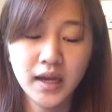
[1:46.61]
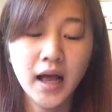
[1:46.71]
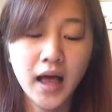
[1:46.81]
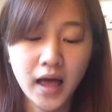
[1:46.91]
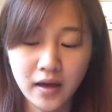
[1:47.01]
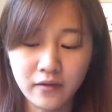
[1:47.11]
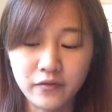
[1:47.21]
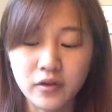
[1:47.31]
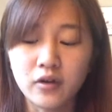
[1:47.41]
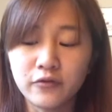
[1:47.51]
have
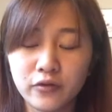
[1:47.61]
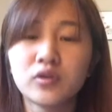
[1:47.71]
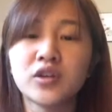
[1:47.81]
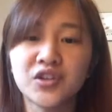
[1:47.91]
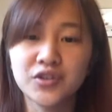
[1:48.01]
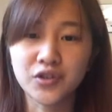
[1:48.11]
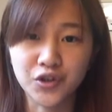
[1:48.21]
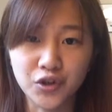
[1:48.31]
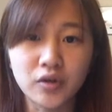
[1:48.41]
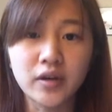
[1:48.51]
the food
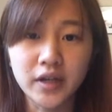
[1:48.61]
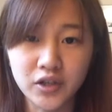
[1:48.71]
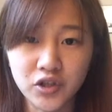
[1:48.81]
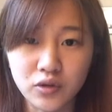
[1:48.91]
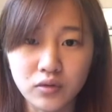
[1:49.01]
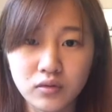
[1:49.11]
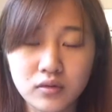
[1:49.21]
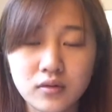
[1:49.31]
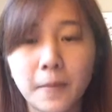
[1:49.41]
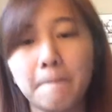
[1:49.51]
insecure issues.